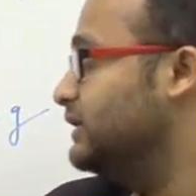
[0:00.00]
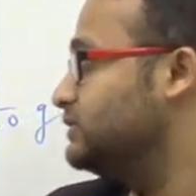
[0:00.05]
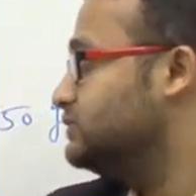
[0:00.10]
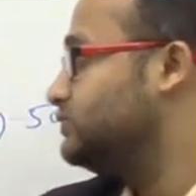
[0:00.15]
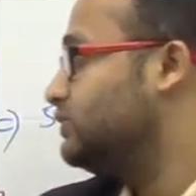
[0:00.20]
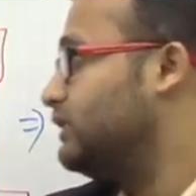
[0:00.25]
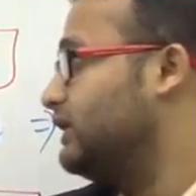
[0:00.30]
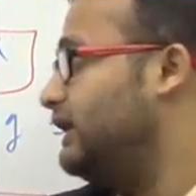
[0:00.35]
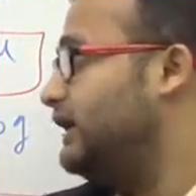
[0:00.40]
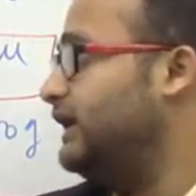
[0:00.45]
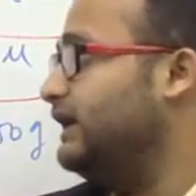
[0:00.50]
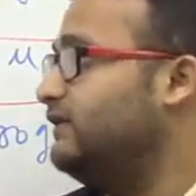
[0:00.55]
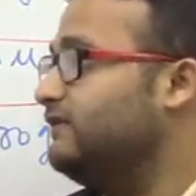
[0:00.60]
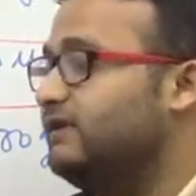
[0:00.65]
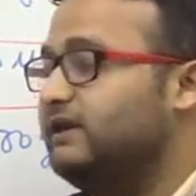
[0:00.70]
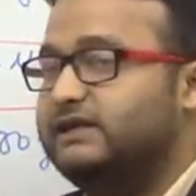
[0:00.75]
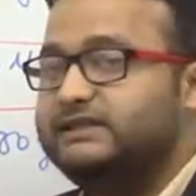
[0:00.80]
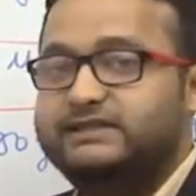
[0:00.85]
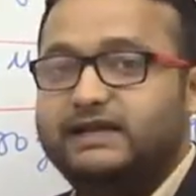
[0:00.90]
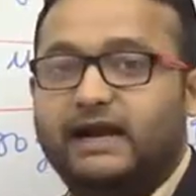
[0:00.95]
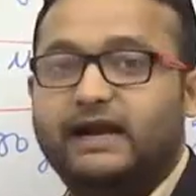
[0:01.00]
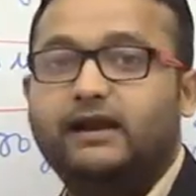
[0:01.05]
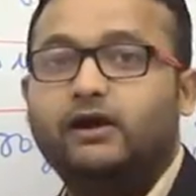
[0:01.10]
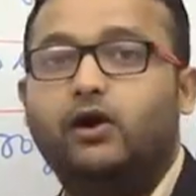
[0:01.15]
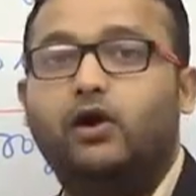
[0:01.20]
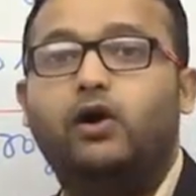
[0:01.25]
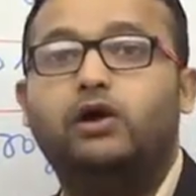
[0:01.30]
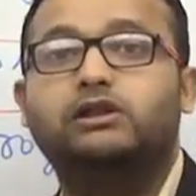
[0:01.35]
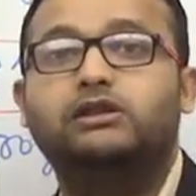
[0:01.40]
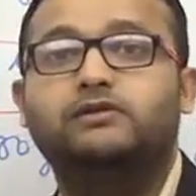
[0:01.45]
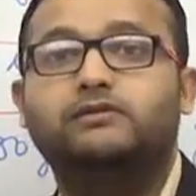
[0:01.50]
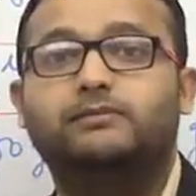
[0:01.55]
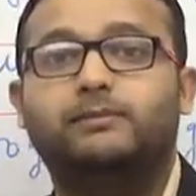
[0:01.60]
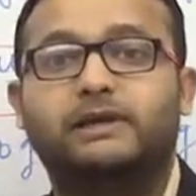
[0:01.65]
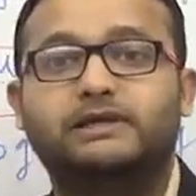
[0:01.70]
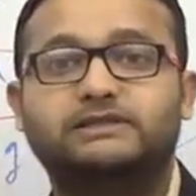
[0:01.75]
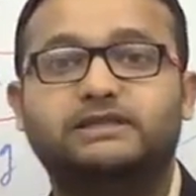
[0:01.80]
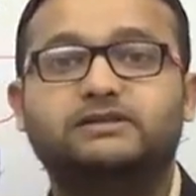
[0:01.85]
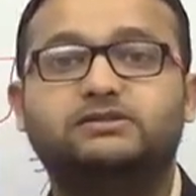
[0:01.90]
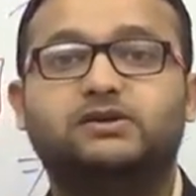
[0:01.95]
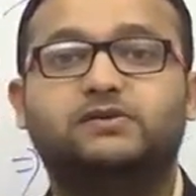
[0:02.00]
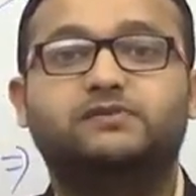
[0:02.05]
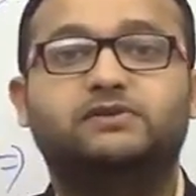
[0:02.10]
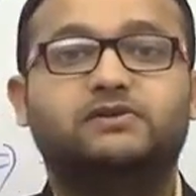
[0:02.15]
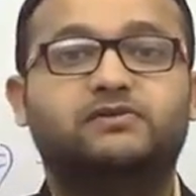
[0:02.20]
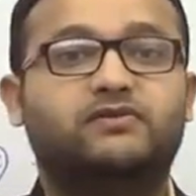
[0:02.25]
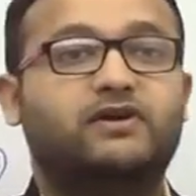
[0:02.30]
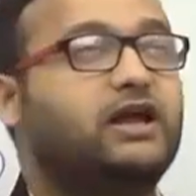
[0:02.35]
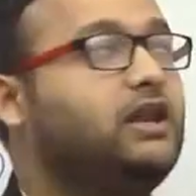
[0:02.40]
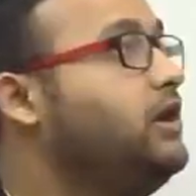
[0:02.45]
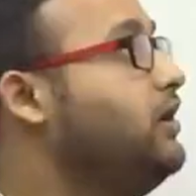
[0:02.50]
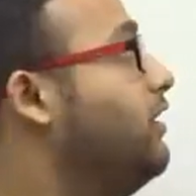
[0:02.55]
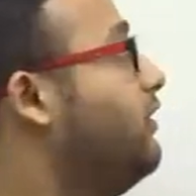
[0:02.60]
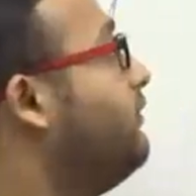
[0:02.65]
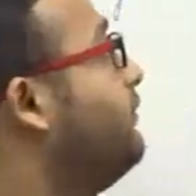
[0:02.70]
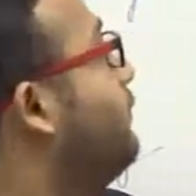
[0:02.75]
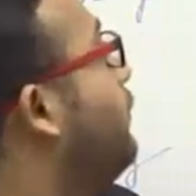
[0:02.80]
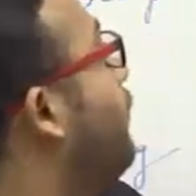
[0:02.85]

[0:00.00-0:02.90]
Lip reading: So grading, we decide on the basis of the value of